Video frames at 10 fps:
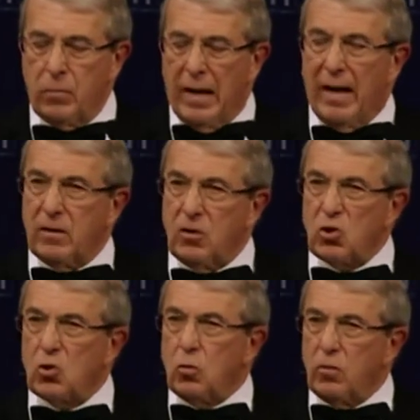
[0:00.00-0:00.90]
and
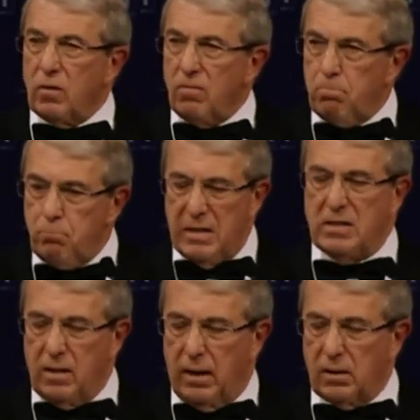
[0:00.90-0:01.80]
ensure that
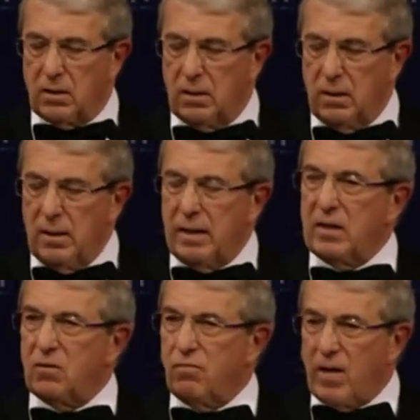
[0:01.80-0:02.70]
business
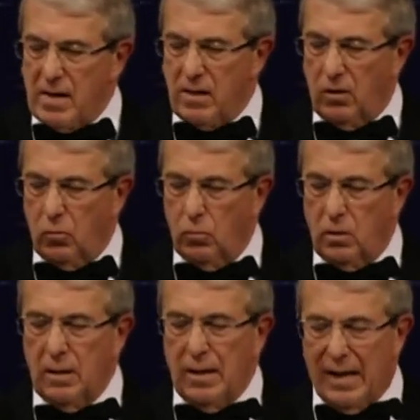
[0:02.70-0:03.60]
is valued
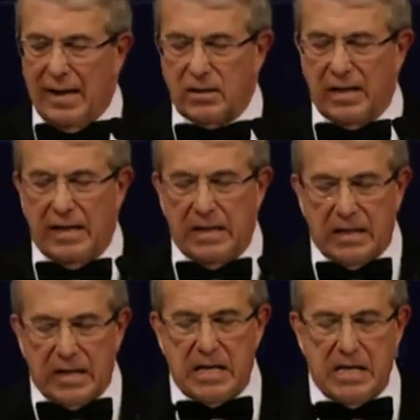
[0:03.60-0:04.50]
as a
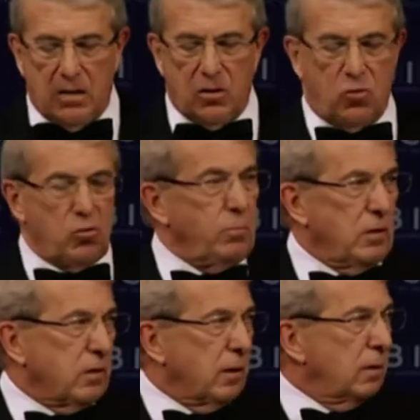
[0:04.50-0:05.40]
key
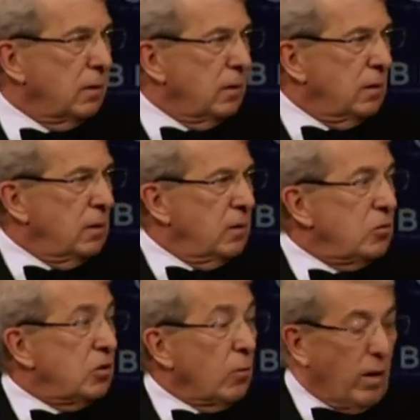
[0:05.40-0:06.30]
contributor
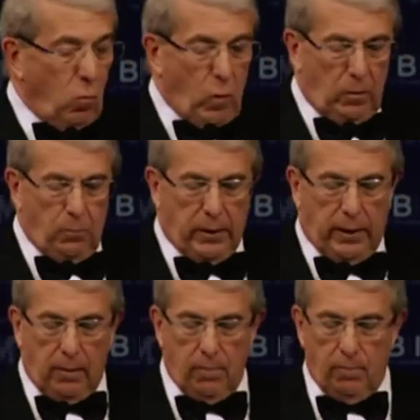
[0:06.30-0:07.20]
to our
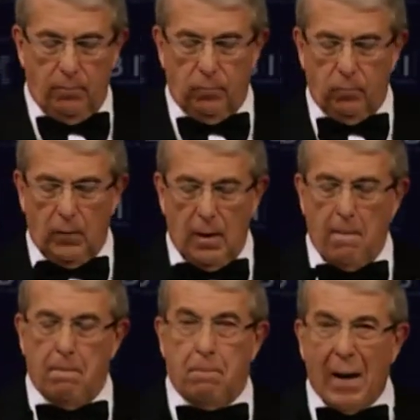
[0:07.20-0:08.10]
well-being.
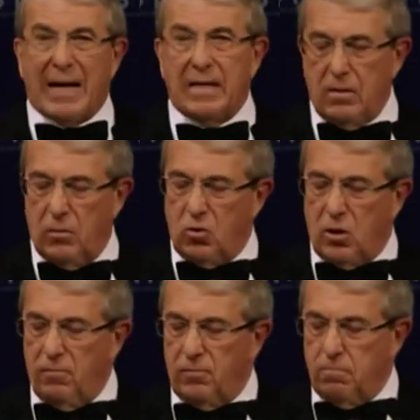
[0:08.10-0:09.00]
Banging the
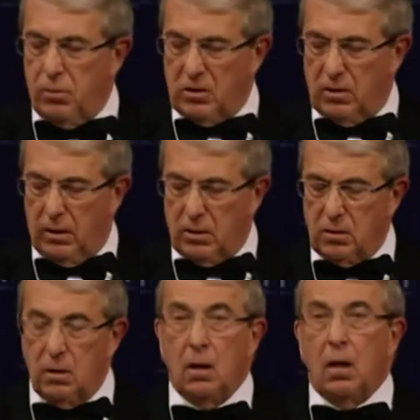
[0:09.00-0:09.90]
drum for
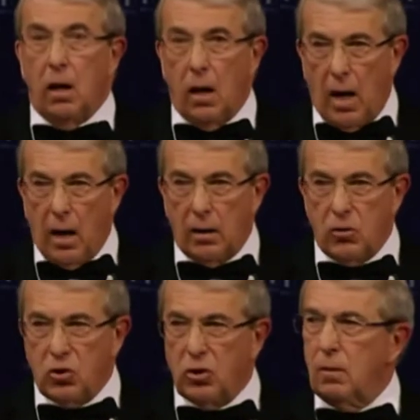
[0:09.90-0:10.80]
business,
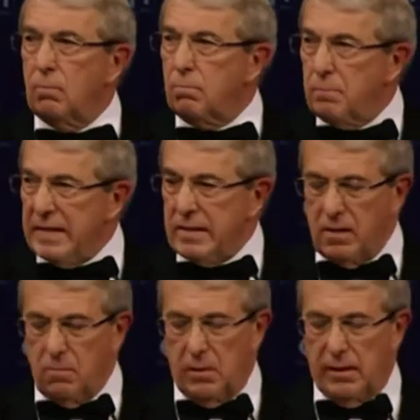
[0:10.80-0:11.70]
large,
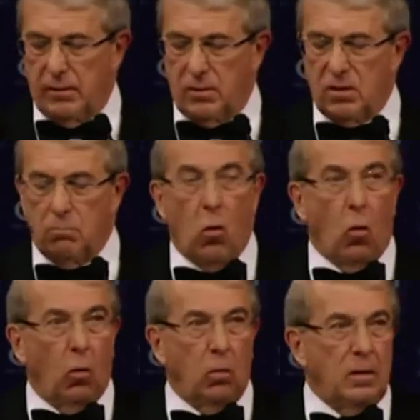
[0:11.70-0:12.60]
medium, and
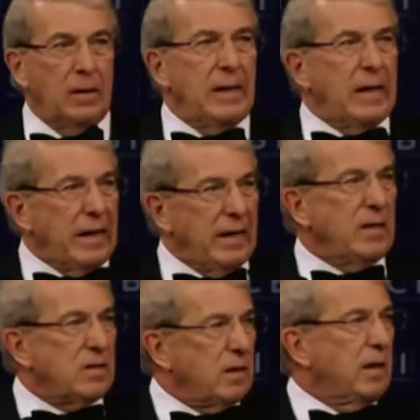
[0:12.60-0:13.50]
small,
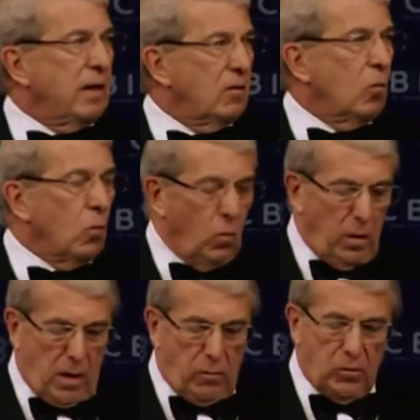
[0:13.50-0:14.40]
is in all
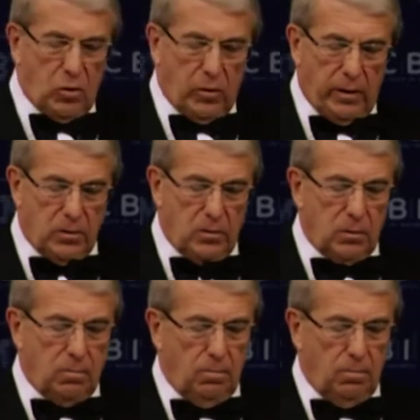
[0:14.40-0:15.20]
our interests.